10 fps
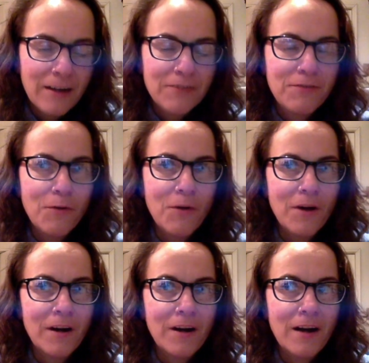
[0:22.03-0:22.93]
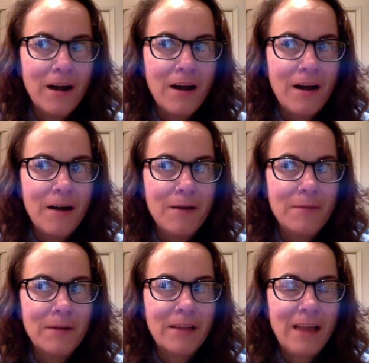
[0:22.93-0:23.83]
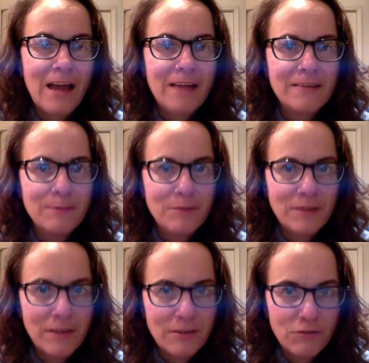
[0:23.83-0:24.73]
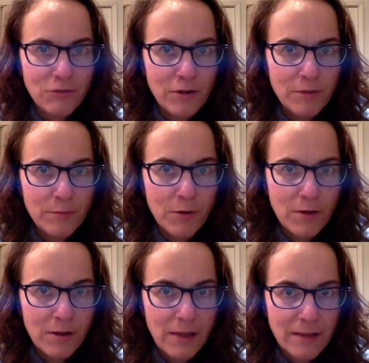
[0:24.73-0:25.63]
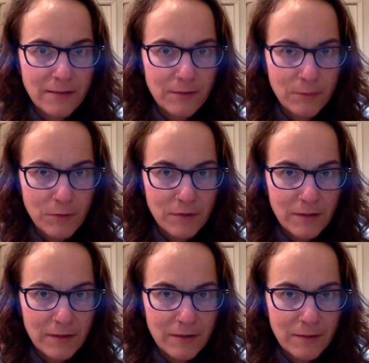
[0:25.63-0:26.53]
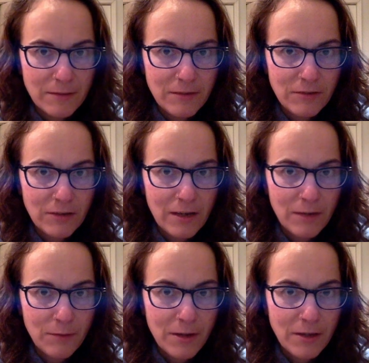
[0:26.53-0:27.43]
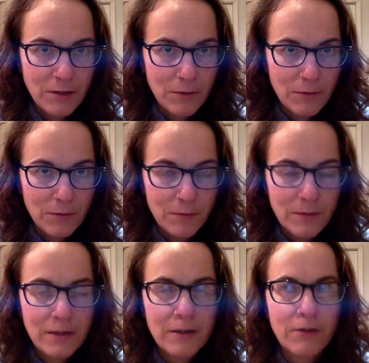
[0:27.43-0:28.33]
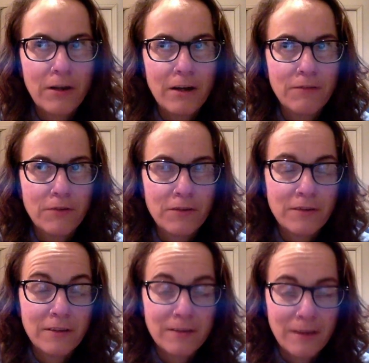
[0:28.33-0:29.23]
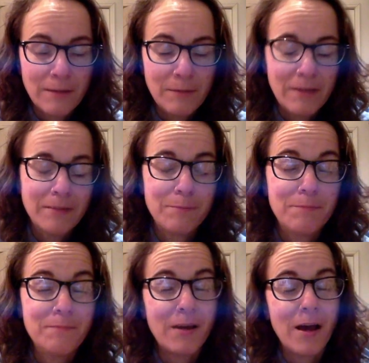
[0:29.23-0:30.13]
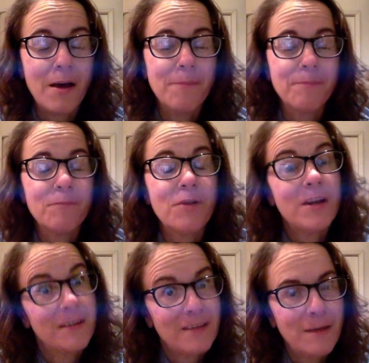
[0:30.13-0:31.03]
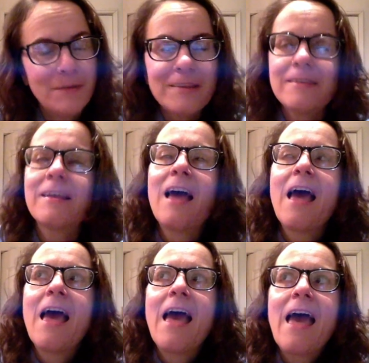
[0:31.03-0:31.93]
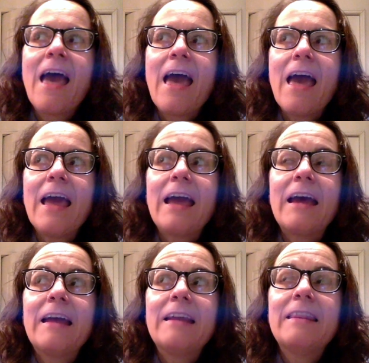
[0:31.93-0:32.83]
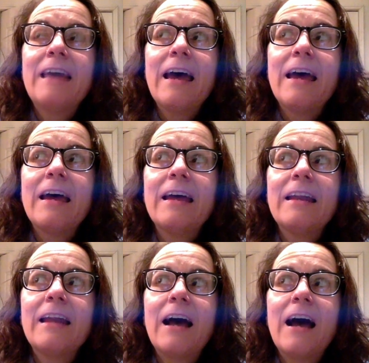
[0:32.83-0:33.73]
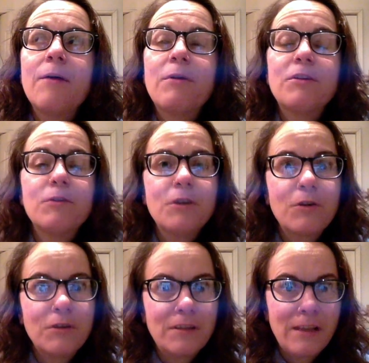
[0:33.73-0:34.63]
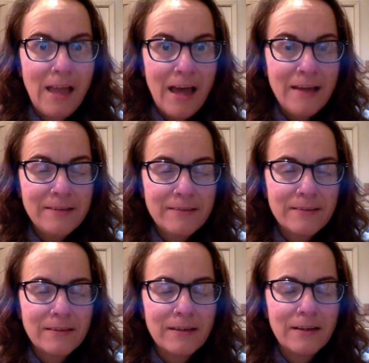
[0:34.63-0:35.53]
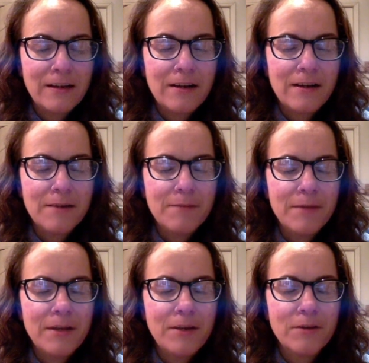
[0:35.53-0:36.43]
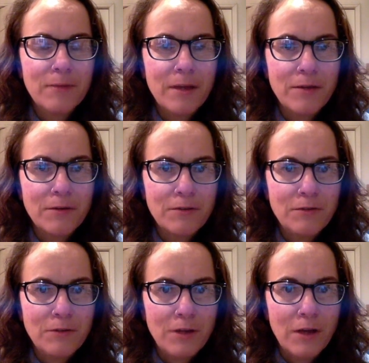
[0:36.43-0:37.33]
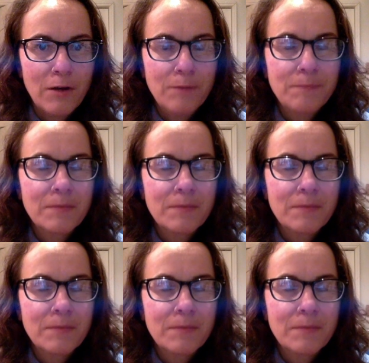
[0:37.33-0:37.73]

for a class in music history, Baroque and classical music that I'm teaching at NYU, grading first assignment, written assignments. And then I went to a yoga class at a nearby yoga studio.